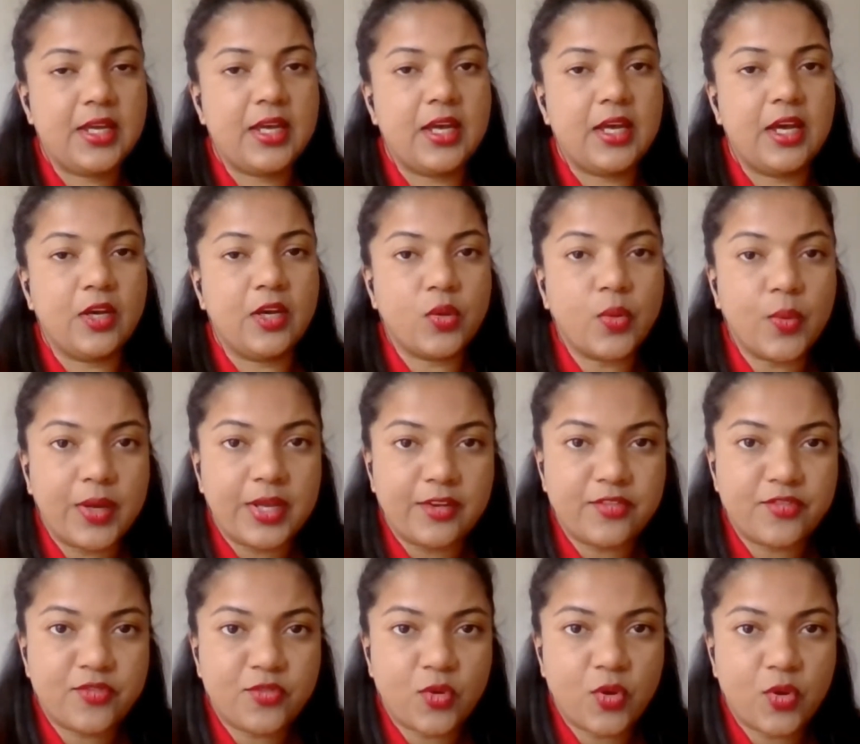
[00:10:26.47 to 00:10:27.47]
going
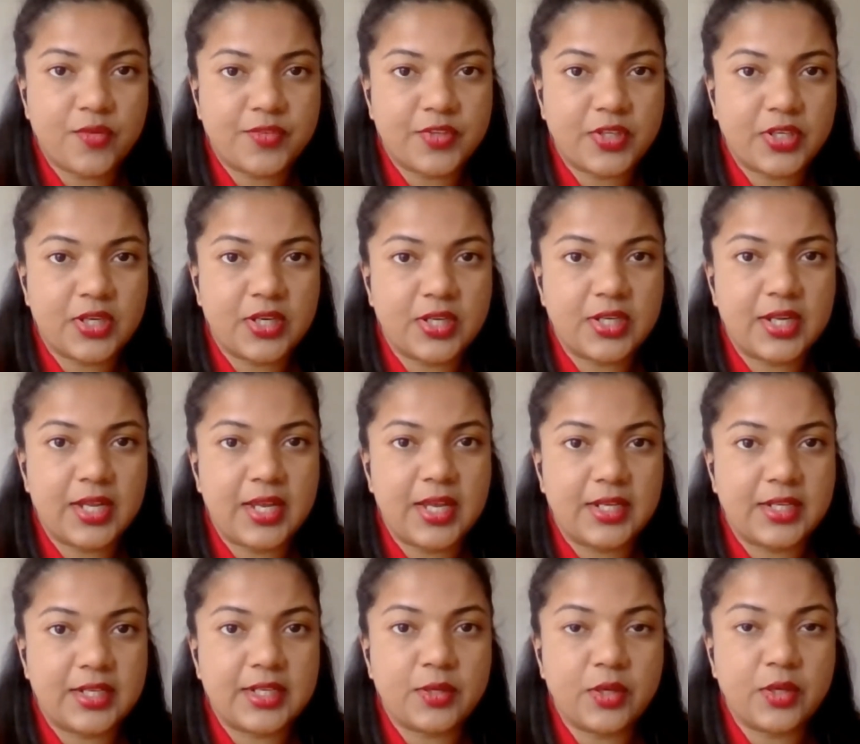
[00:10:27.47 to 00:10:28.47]
forward,
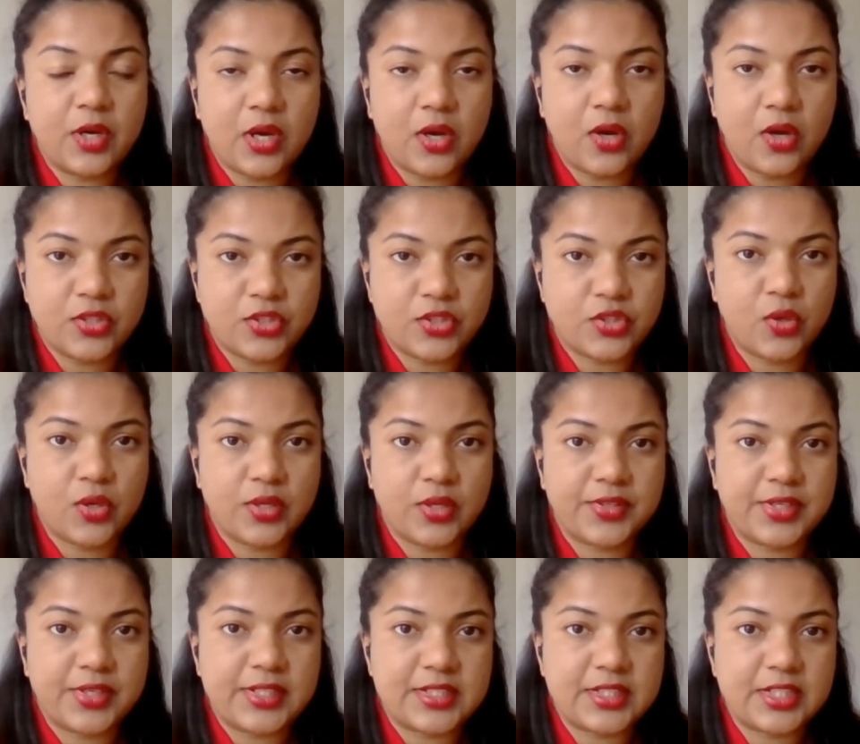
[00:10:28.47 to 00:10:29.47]
and also
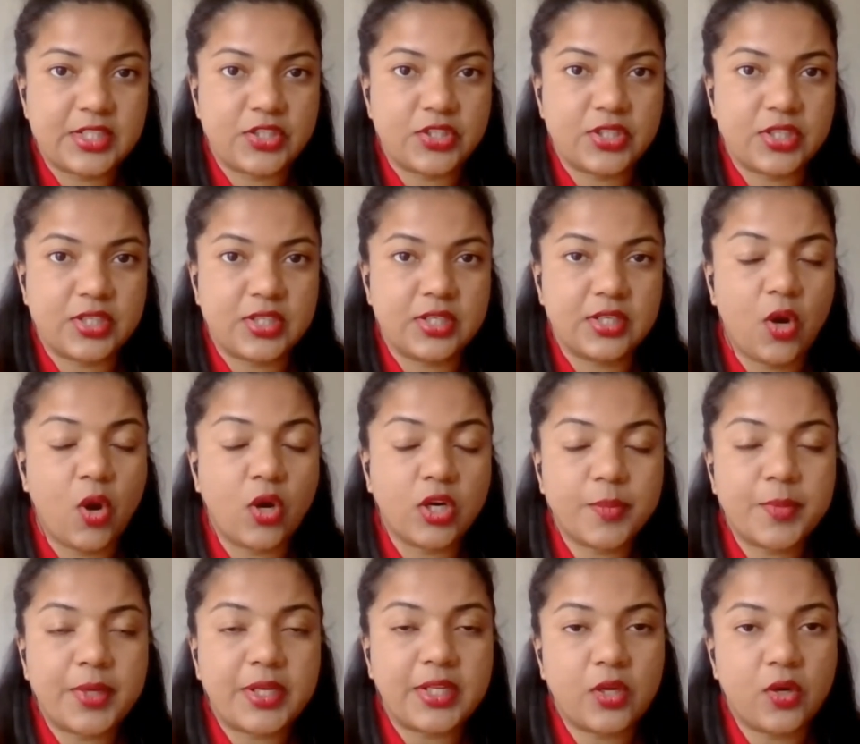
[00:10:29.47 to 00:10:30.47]

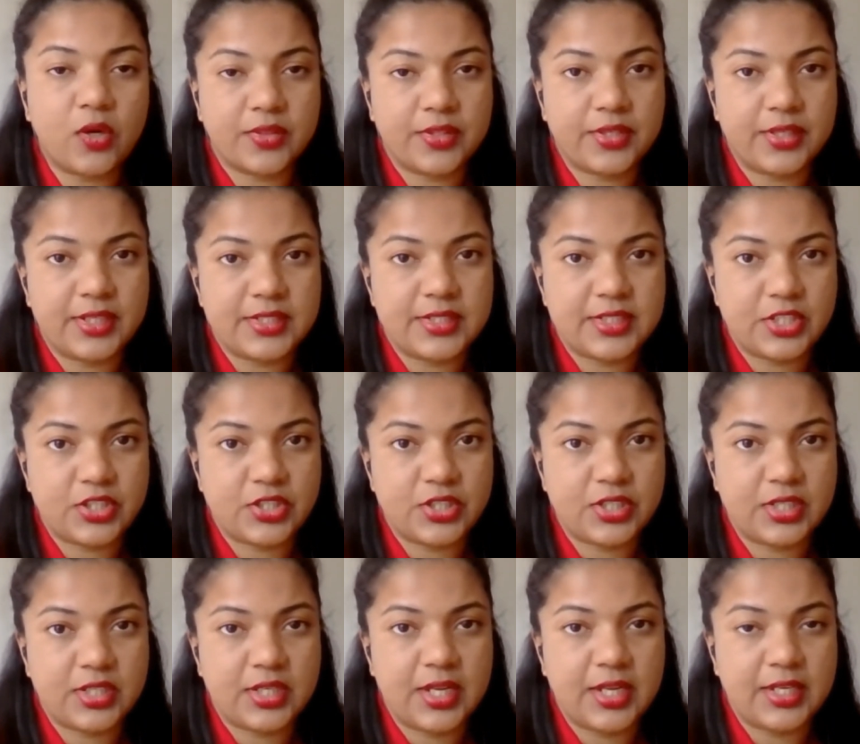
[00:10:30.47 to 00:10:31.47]
automatic
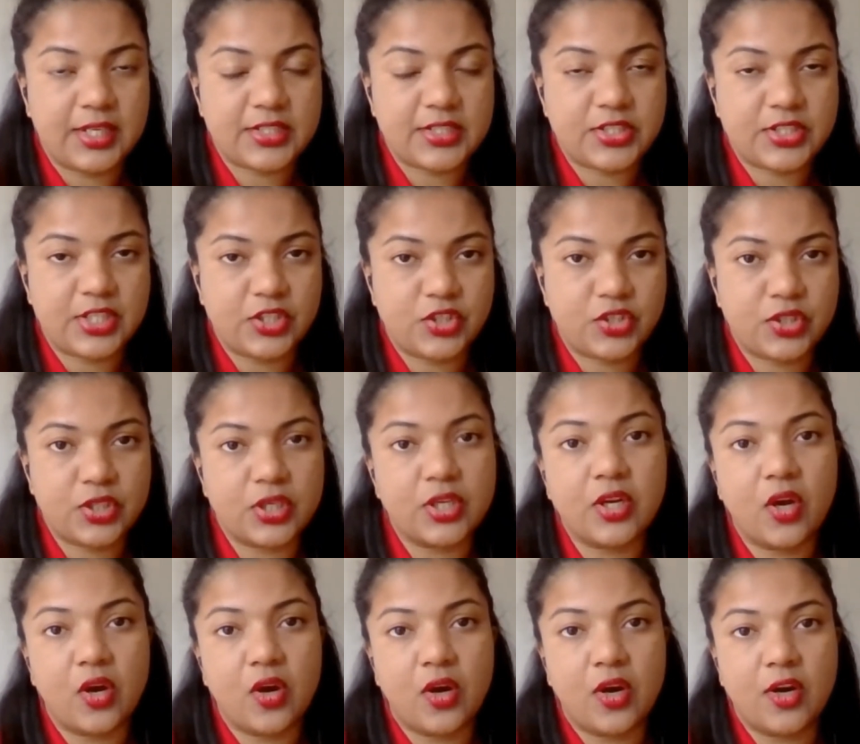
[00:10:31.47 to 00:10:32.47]
authorization and extension
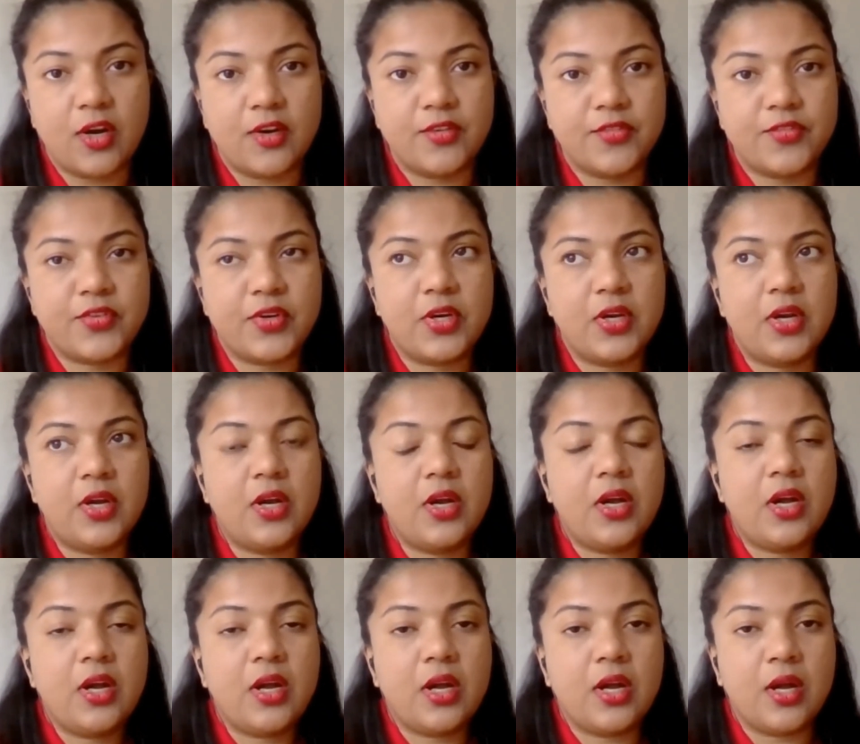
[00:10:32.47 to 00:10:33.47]
of
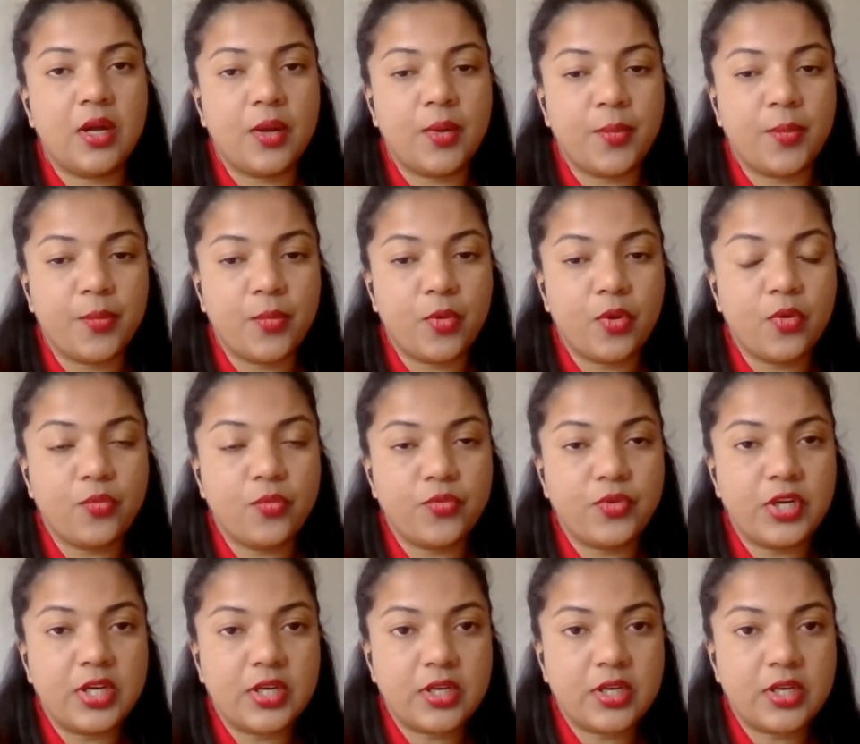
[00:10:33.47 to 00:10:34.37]
work,